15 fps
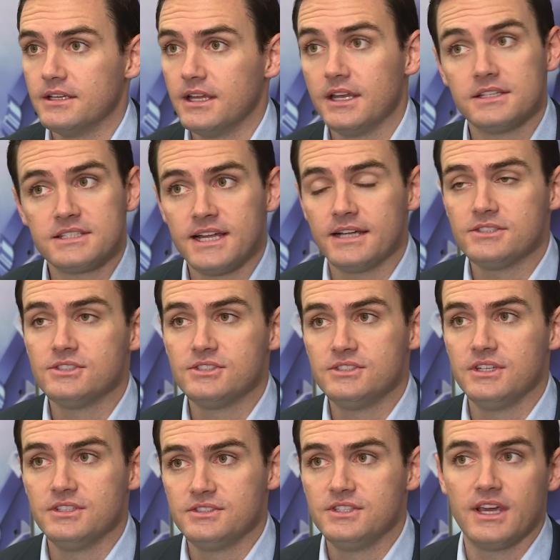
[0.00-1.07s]
And it's not just
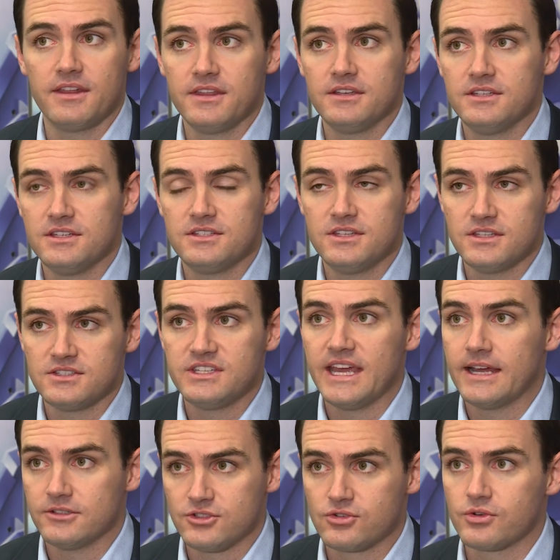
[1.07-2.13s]
D.C. I think D.C. is
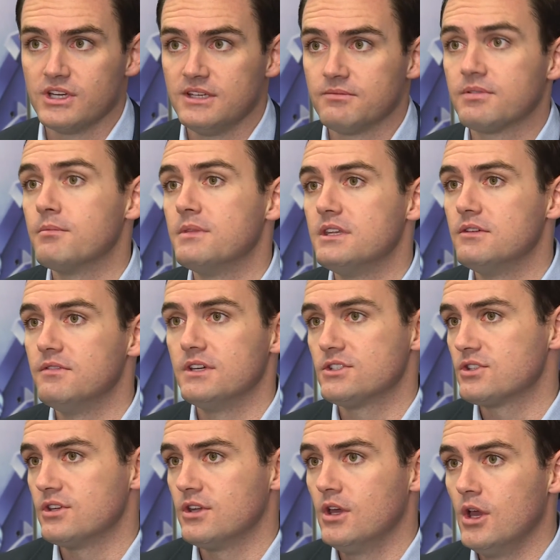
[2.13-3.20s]
downstream from the
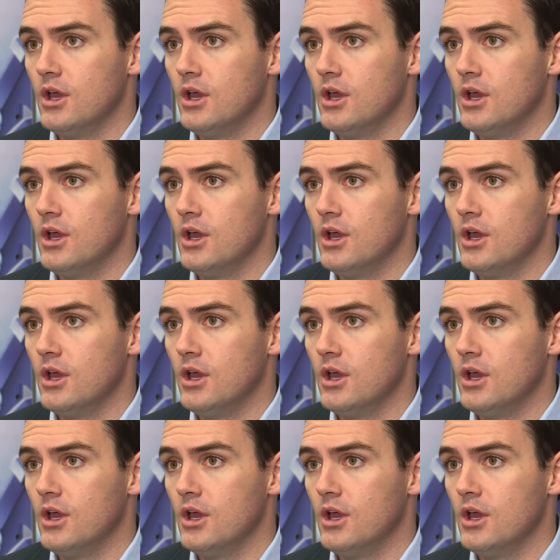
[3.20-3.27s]
division